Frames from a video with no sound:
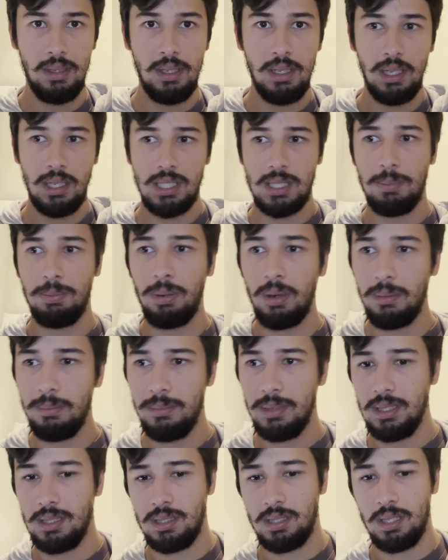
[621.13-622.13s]
Because the problem
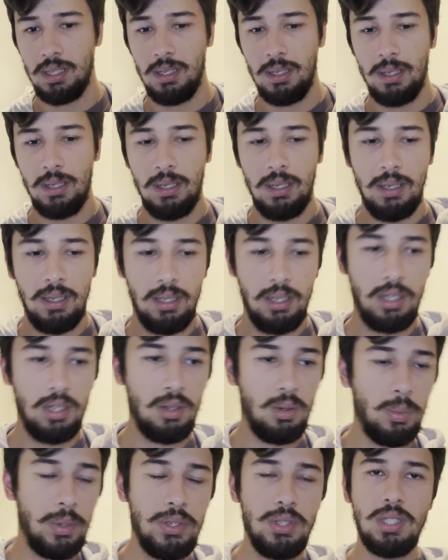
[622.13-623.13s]
is, you know,
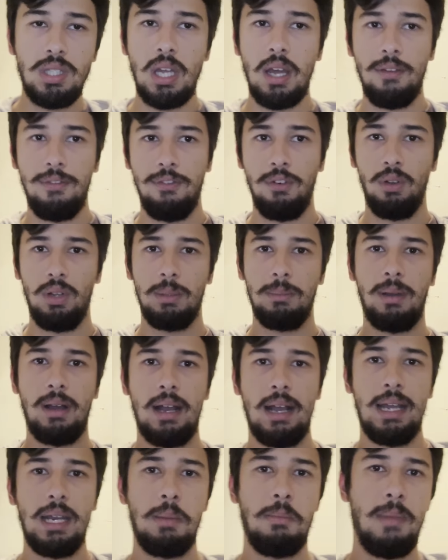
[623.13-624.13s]
when you start falling
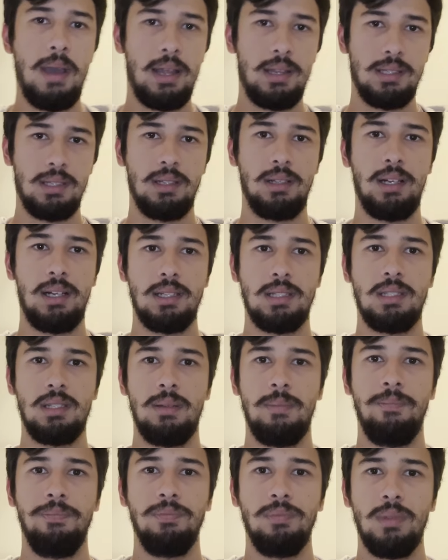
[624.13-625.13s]
behind in maths class,
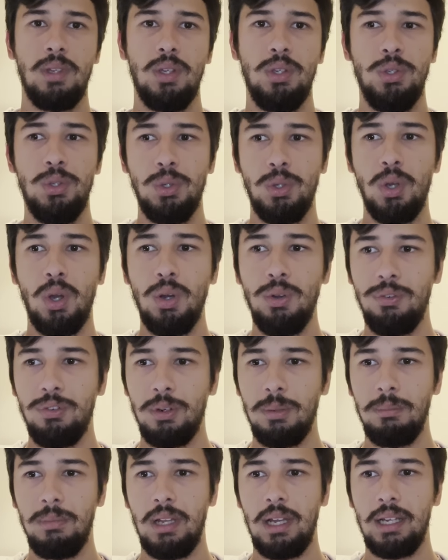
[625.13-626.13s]
you go
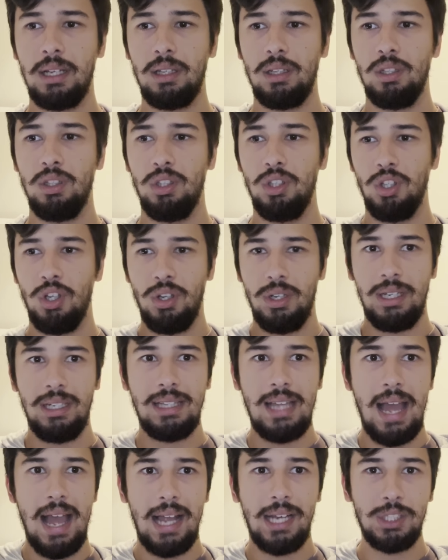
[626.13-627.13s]
from like learning
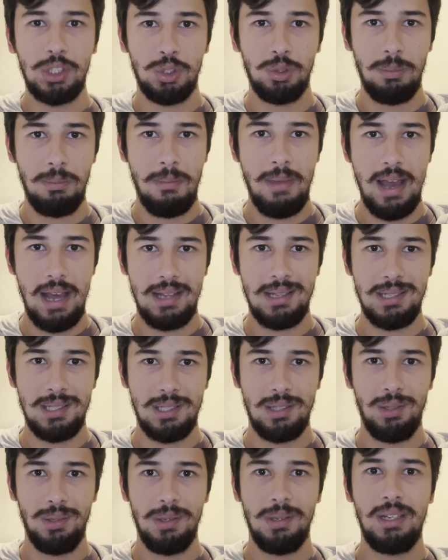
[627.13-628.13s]
the actual maths,
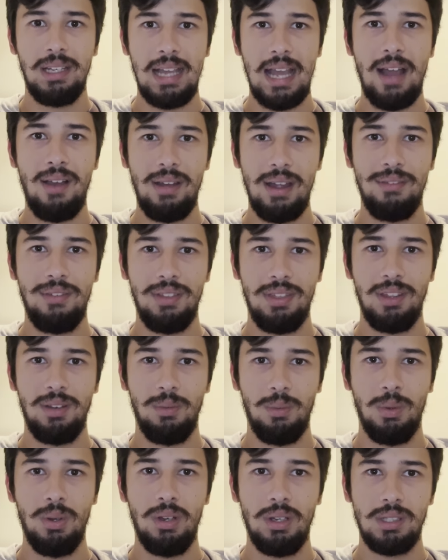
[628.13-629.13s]
learning how everything
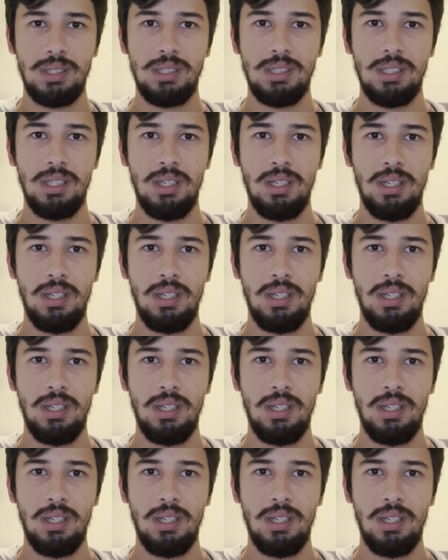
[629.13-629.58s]
works,